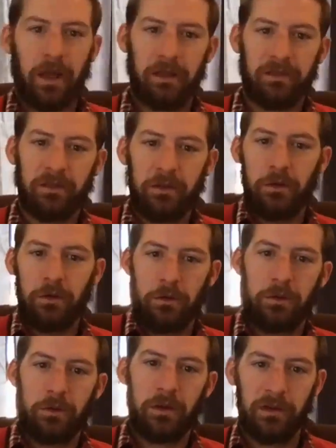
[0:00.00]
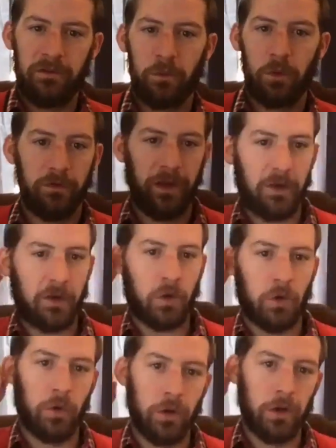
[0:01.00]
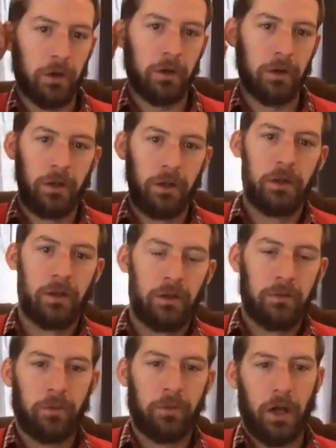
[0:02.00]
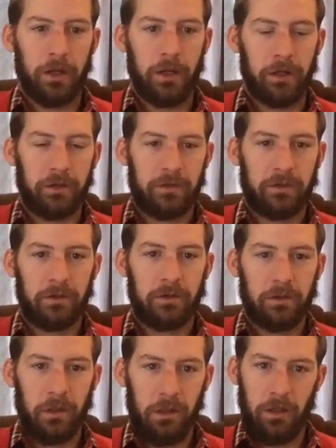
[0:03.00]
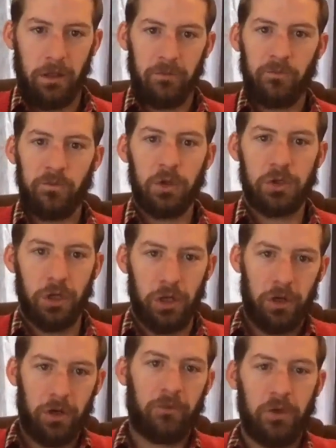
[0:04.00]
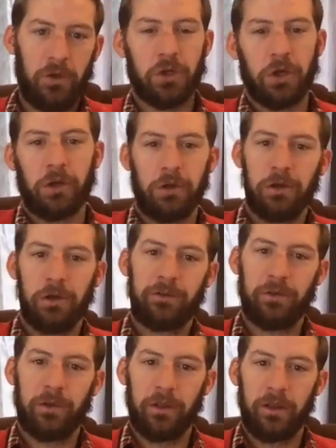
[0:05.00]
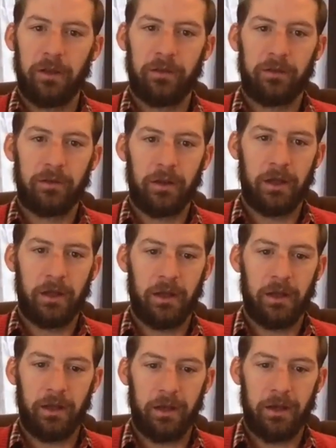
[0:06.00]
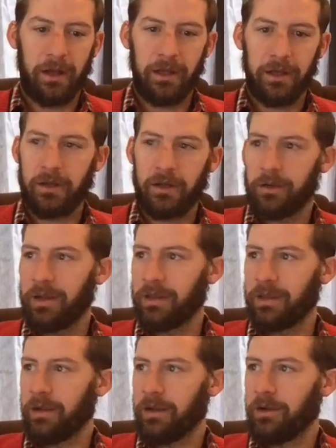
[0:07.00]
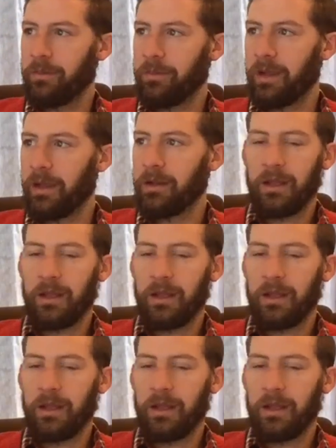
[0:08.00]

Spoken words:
guess to give more of a core product future goals for this, I can talk about that a little bit.